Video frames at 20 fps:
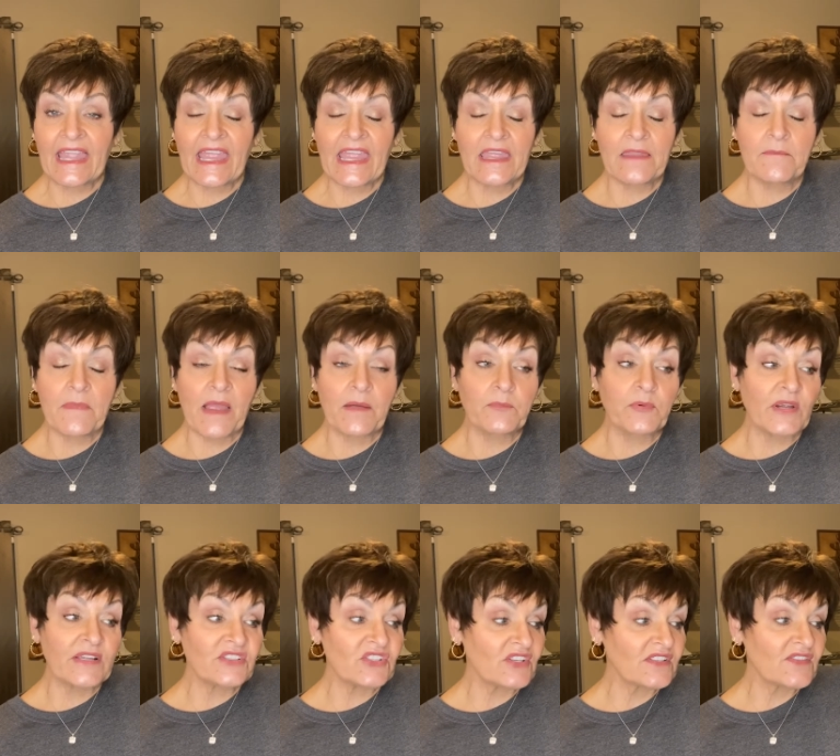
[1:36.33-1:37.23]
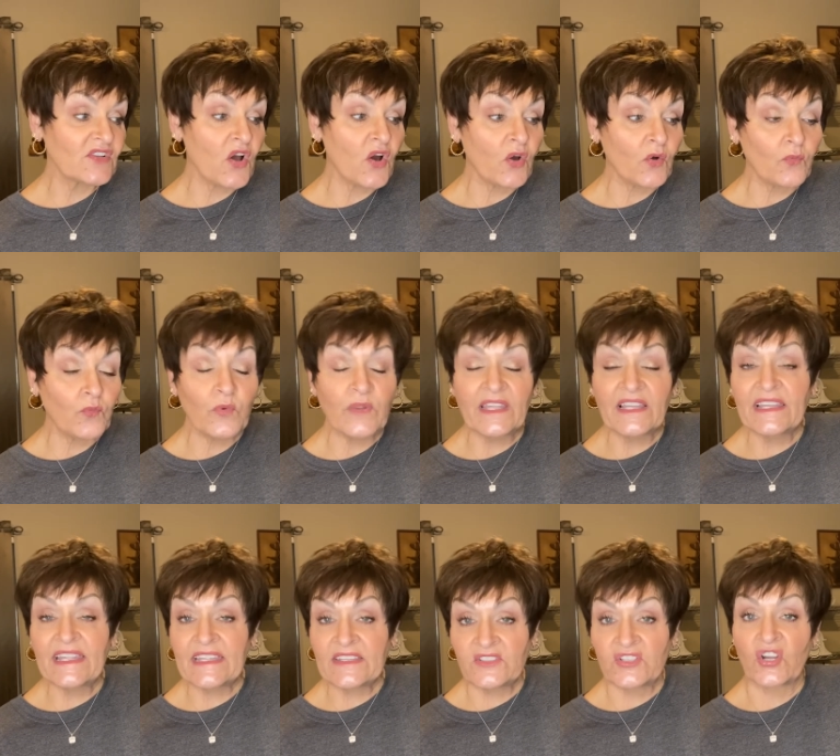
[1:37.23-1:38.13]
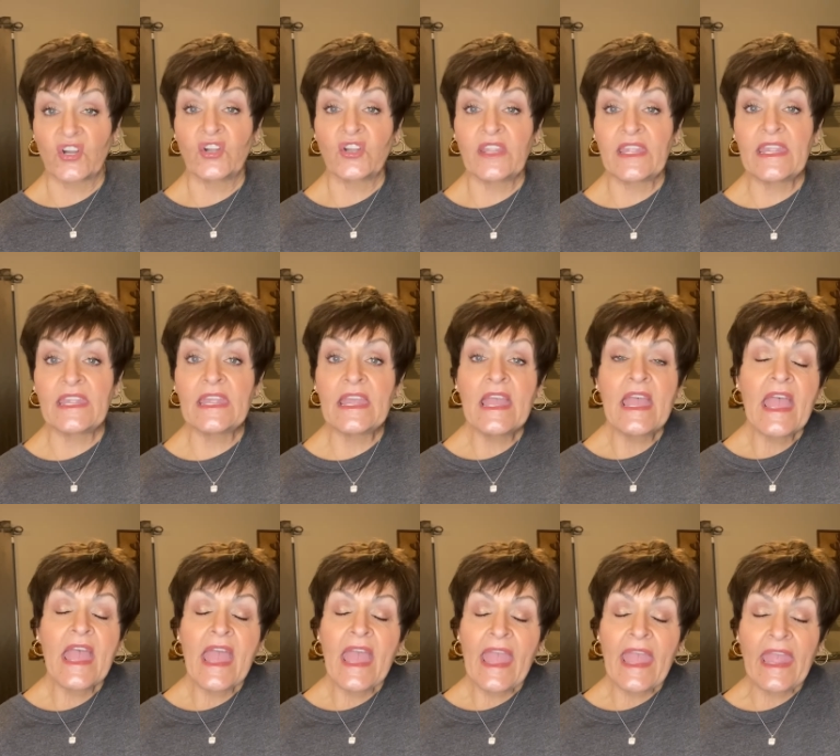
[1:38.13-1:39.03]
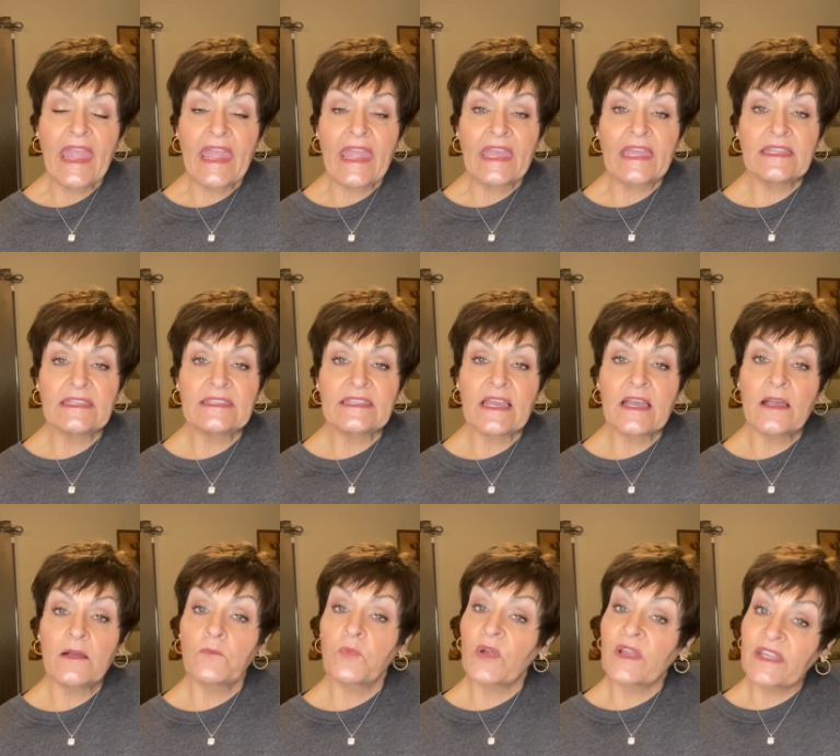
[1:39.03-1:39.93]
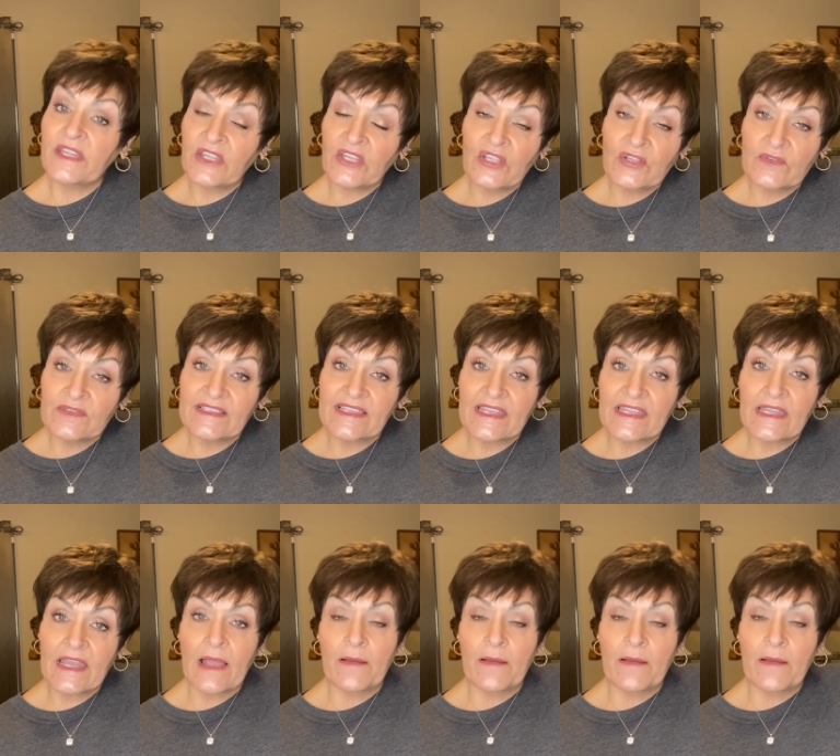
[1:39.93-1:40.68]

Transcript: and my brushes are really dirty, and we're going to use it.